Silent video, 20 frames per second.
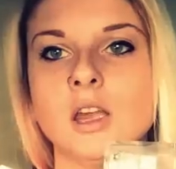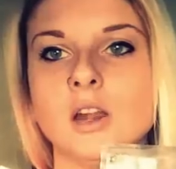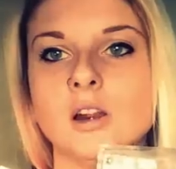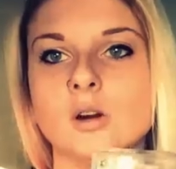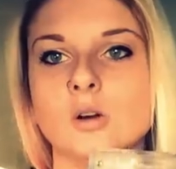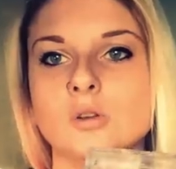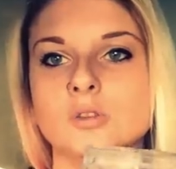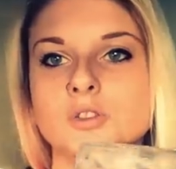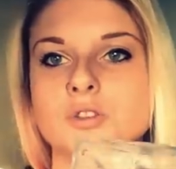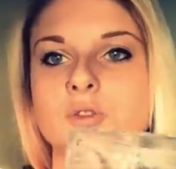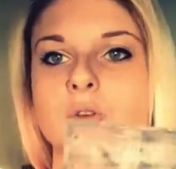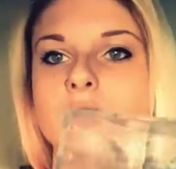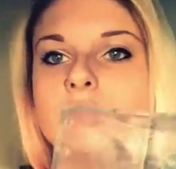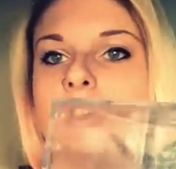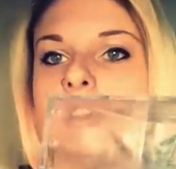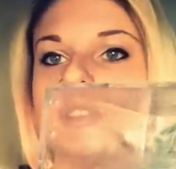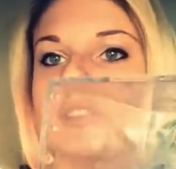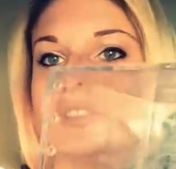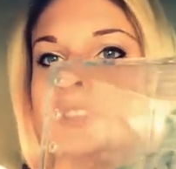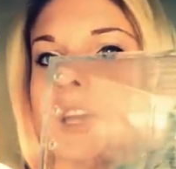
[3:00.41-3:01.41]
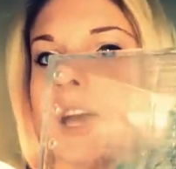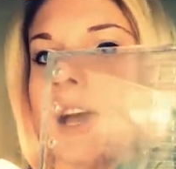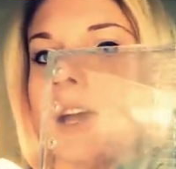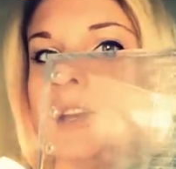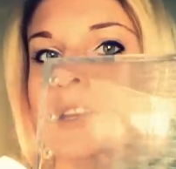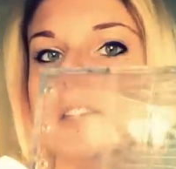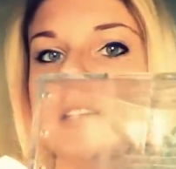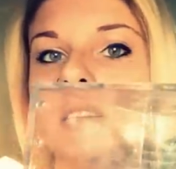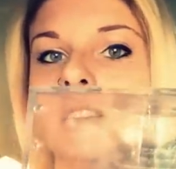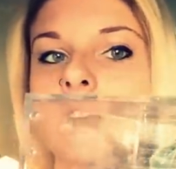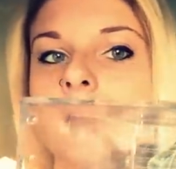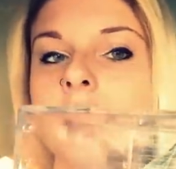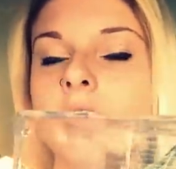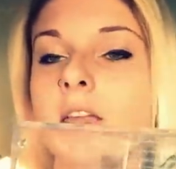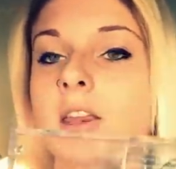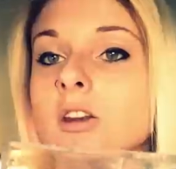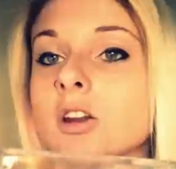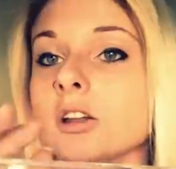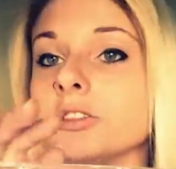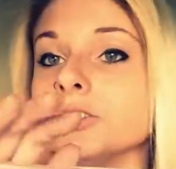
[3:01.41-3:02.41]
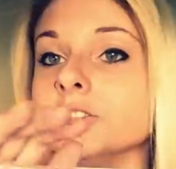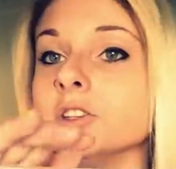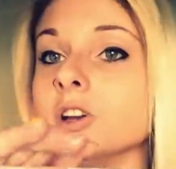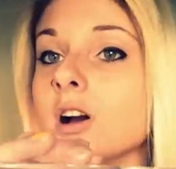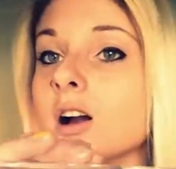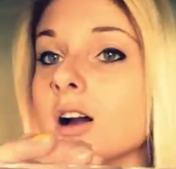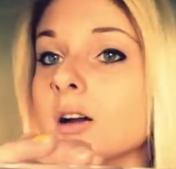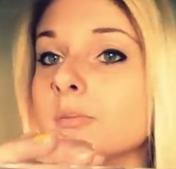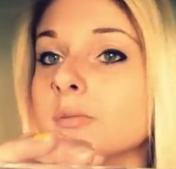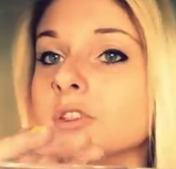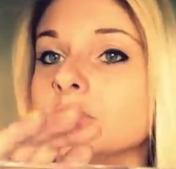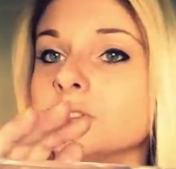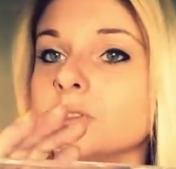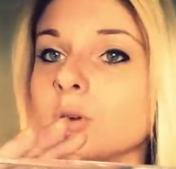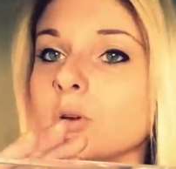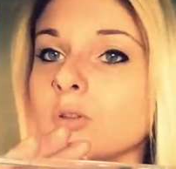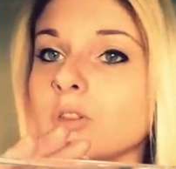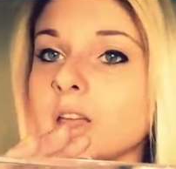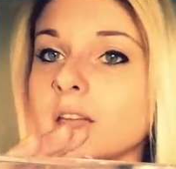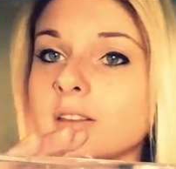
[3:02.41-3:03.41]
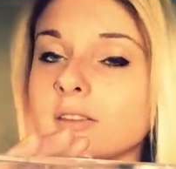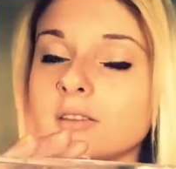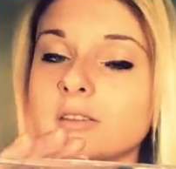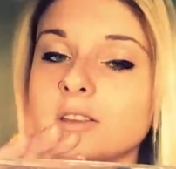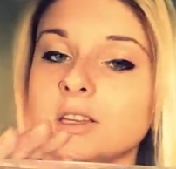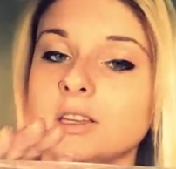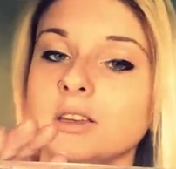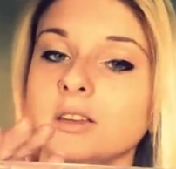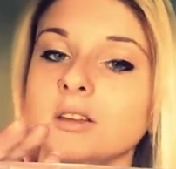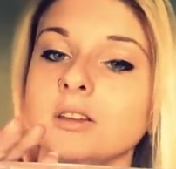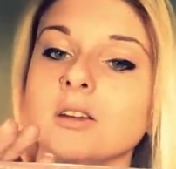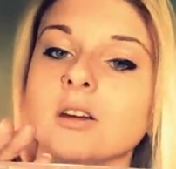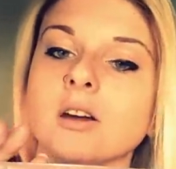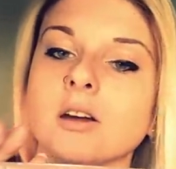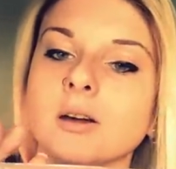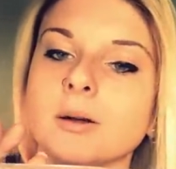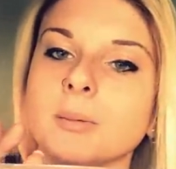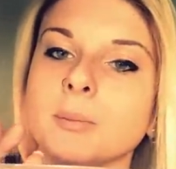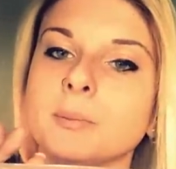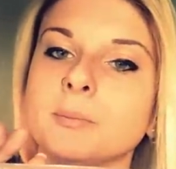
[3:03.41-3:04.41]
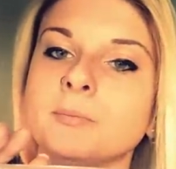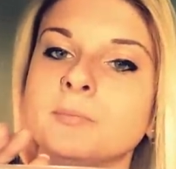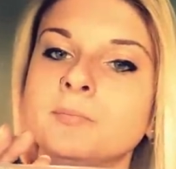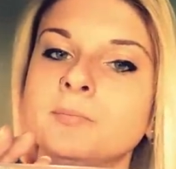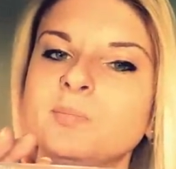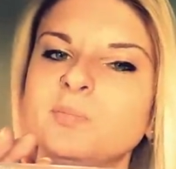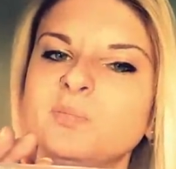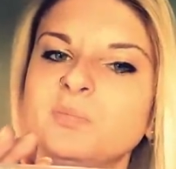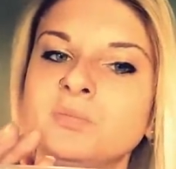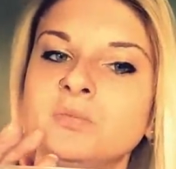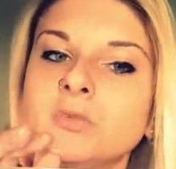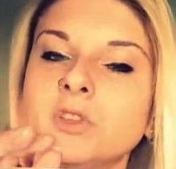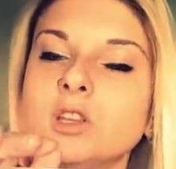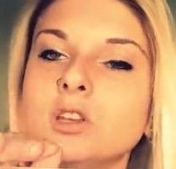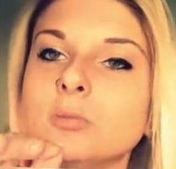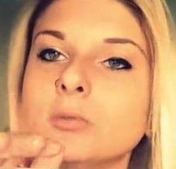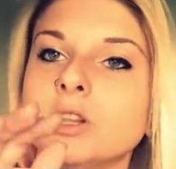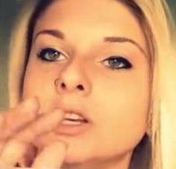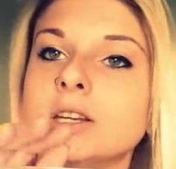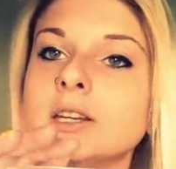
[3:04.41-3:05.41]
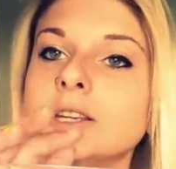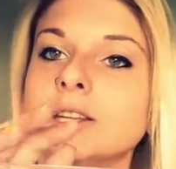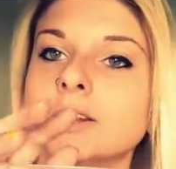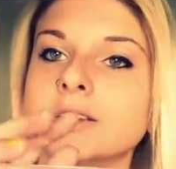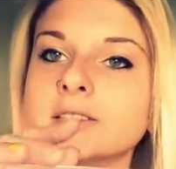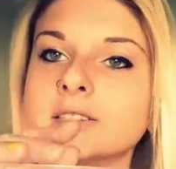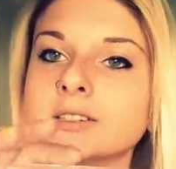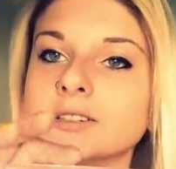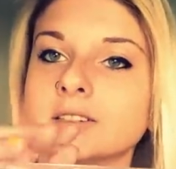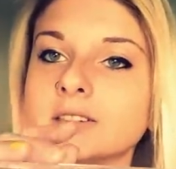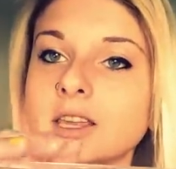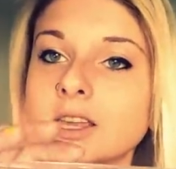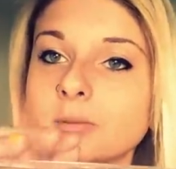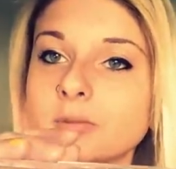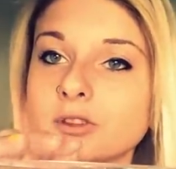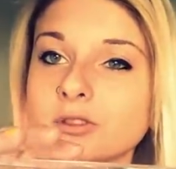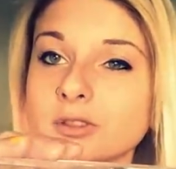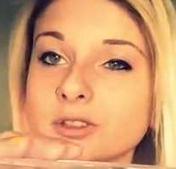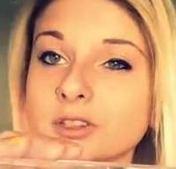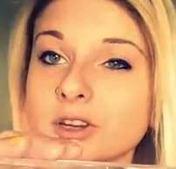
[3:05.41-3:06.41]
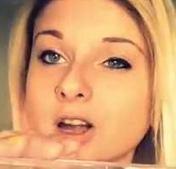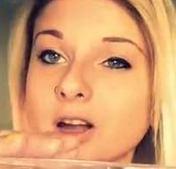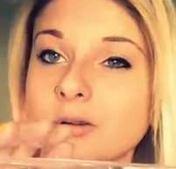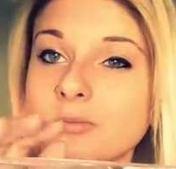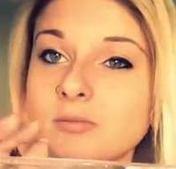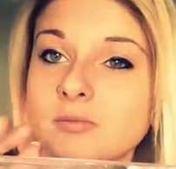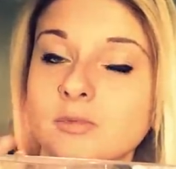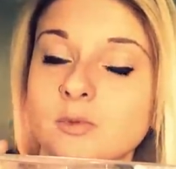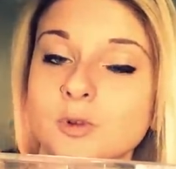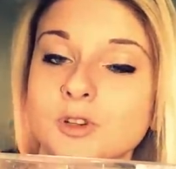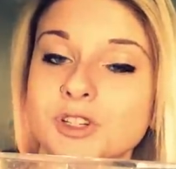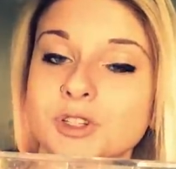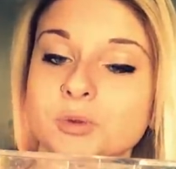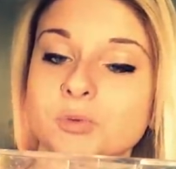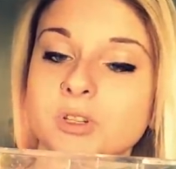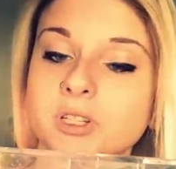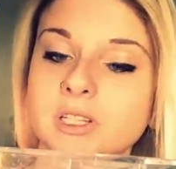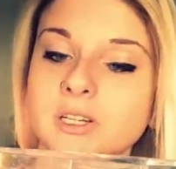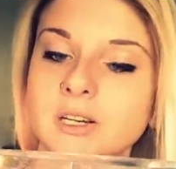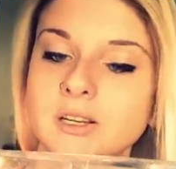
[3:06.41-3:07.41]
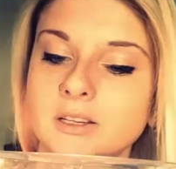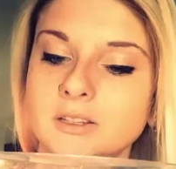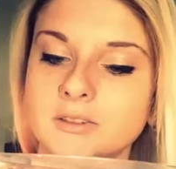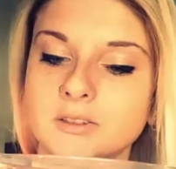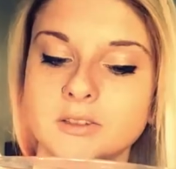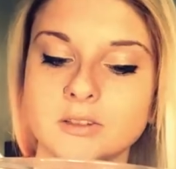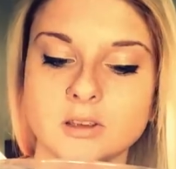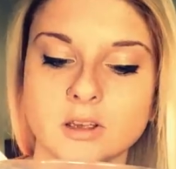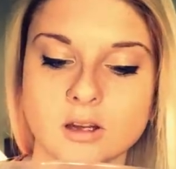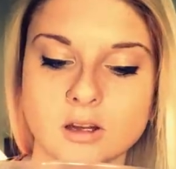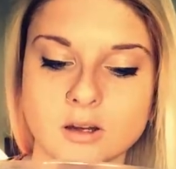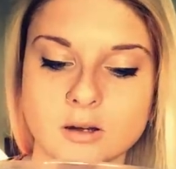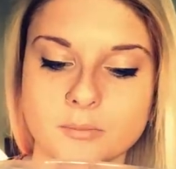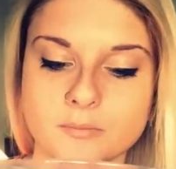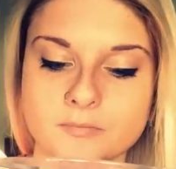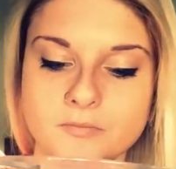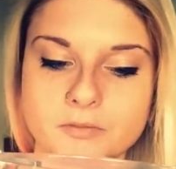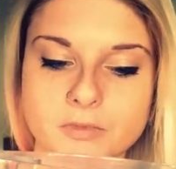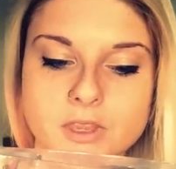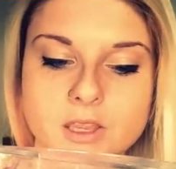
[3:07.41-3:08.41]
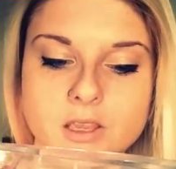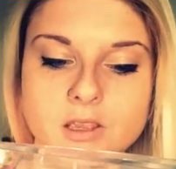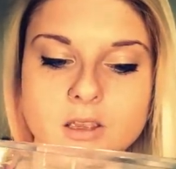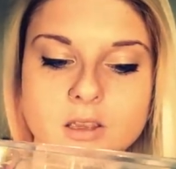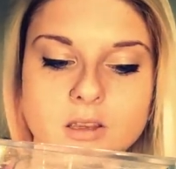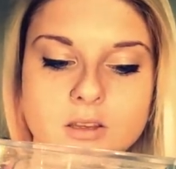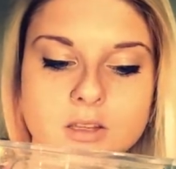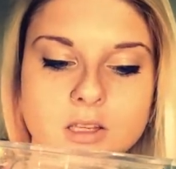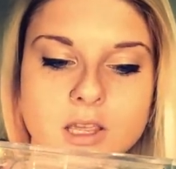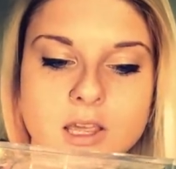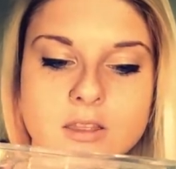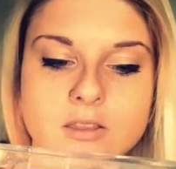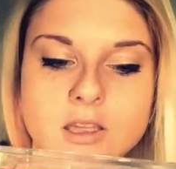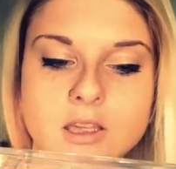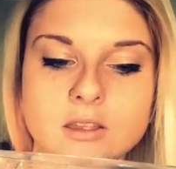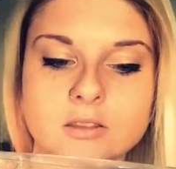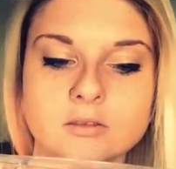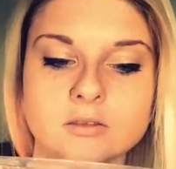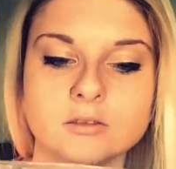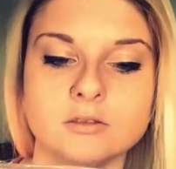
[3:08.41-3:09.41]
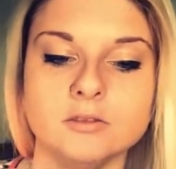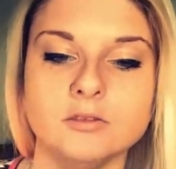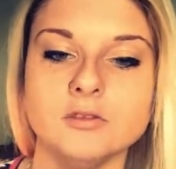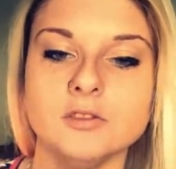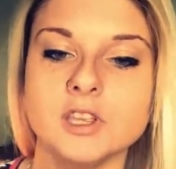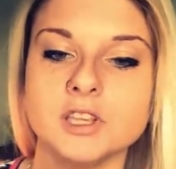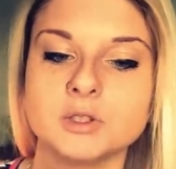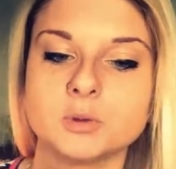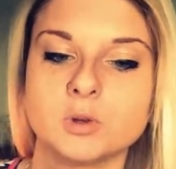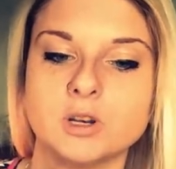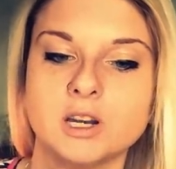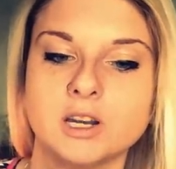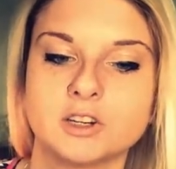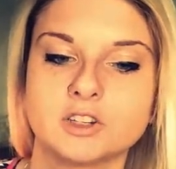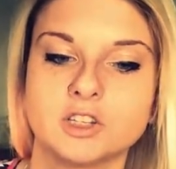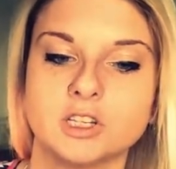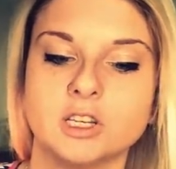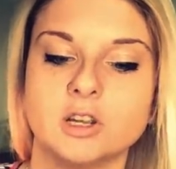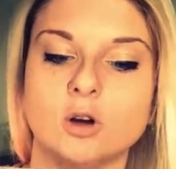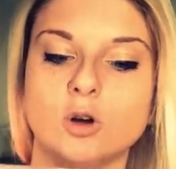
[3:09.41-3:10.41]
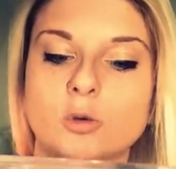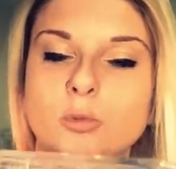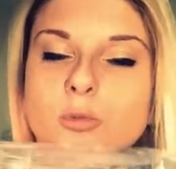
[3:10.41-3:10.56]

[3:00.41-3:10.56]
air holes drilled in the side and not the top, so that the humidity doesn't escape through the top, which is really nice. And then this one actually